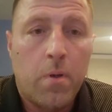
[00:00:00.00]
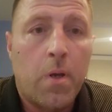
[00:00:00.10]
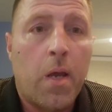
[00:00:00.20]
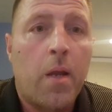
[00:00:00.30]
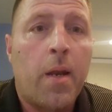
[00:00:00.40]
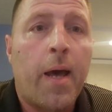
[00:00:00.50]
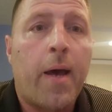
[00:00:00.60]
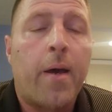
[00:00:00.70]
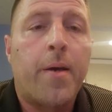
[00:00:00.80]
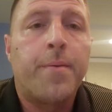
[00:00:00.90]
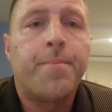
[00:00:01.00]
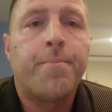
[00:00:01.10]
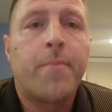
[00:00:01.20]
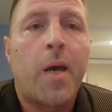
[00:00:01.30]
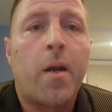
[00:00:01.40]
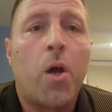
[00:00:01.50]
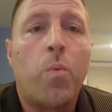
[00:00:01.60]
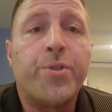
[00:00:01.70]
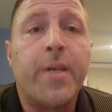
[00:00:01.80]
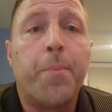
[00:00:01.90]
And I don't know,
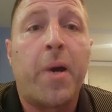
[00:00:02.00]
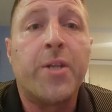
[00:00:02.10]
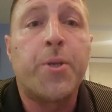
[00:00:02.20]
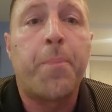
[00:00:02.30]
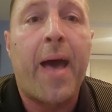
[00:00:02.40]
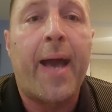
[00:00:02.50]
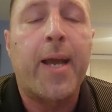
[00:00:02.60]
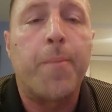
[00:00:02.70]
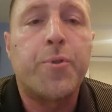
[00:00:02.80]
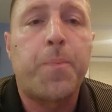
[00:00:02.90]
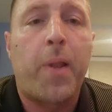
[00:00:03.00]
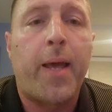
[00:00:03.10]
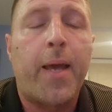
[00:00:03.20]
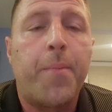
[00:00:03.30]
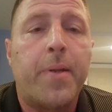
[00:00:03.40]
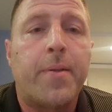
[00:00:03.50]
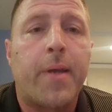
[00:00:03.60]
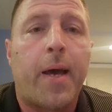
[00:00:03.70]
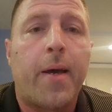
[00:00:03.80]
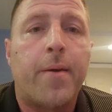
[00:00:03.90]
we'll see a bunch of backups play, but
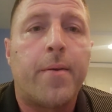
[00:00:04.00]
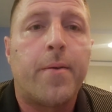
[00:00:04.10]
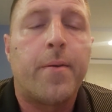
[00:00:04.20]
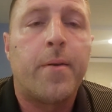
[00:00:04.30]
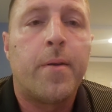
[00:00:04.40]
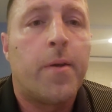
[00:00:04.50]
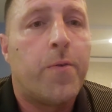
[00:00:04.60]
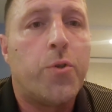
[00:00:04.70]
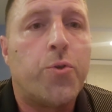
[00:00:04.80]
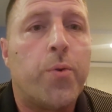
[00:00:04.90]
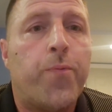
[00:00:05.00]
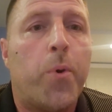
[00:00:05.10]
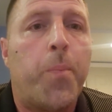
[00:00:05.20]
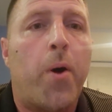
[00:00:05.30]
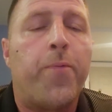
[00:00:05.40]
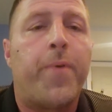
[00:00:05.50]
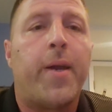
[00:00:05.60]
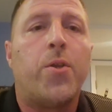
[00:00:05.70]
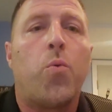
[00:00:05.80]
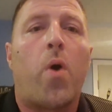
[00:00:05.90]
you're a true football
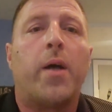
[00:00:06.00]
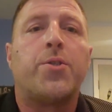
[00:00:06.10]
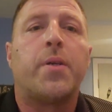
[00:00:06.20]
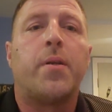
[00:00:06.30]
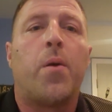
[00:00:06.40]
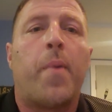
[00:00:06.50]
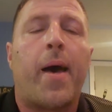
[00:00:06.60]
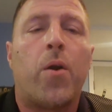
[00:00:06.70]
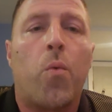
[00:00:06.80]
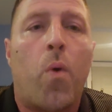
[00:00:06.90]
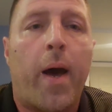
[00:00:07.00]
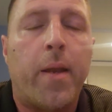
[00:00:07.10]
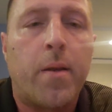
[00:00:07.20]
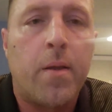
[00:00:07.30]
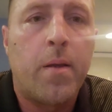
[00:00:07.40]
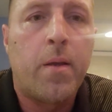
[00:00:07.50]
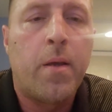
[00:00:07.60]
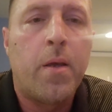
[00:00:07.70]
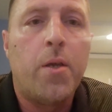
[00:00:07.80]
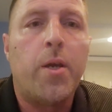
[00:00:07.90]
fan, you watch it no matter what.
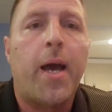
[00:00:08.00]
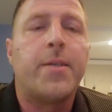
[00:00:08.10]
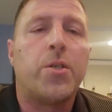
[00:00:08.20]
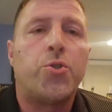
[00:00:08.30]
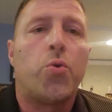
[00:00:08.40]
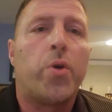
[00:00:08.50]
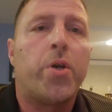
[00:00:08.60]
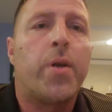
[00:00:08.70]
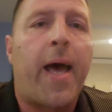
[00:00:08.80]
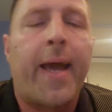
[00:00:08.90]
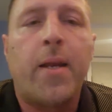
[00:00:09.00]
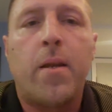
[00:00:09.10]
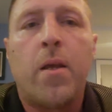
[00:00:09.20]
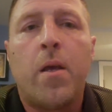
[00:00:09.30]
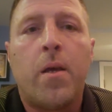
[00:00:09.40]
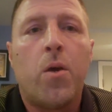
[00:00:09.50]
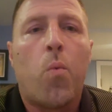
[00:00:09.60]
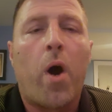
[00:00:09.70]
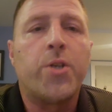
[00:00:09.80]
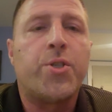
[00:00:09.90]
You guys enjoy your night.
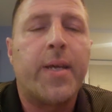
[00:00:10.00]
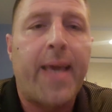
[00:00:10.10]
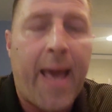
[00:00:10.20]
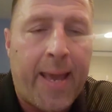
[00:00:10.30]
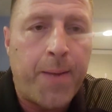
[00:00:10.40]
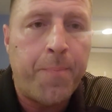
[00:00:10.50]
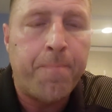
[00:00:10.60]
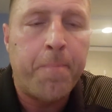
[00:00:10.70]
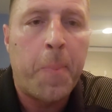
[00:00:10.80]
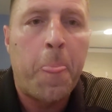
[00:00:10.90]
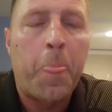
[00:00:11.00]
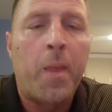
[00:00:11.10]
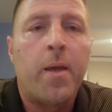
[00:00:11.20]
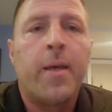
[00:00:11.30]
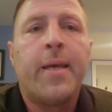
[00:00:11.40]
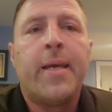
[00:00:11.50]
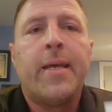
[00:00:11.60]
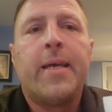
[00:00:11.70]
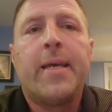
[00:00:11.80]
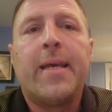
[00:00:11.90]
Watch the game.
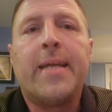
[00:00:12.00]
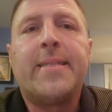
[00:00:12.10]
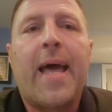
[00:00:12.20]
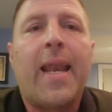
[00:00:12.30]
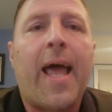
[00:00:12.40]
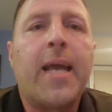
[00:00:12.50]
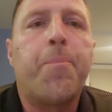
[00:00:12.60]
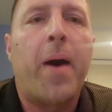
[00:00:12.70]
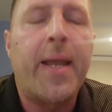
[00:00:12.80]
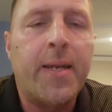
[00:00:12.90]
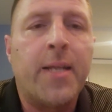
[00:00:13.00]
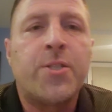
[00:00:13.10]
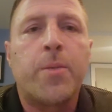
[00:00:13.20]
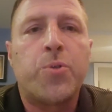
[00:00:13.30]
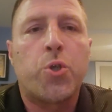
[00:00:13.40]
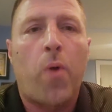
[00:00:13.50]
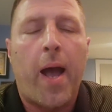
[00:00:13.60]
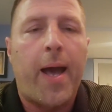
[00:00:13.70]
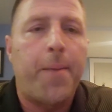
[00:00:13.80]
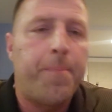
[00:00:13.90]
Hit that like button and
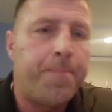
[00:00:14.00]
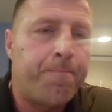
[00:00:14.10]
subscribe.